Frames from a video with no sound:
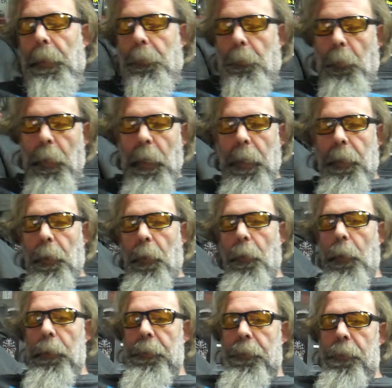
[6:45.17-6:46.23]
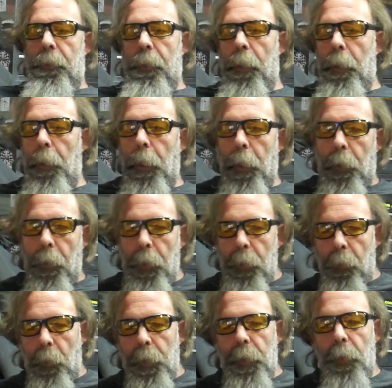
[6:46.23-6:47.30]
Where I go, it's like
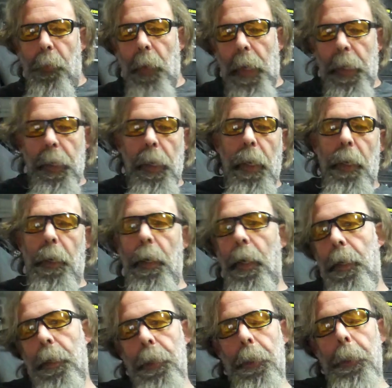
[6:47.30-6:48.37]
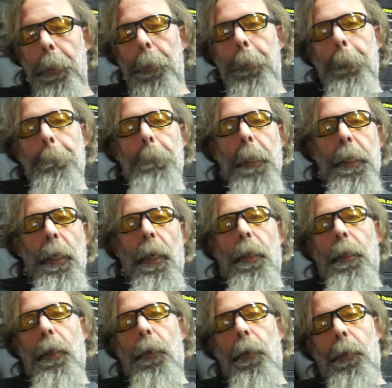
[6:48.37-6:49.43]
when you weigh in, then you
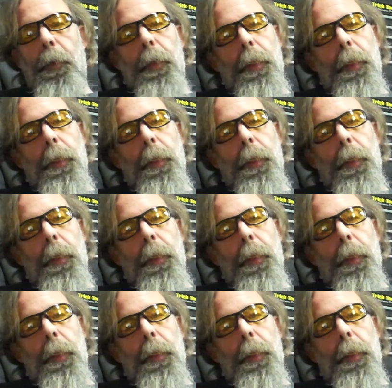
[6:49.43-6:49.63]
unload,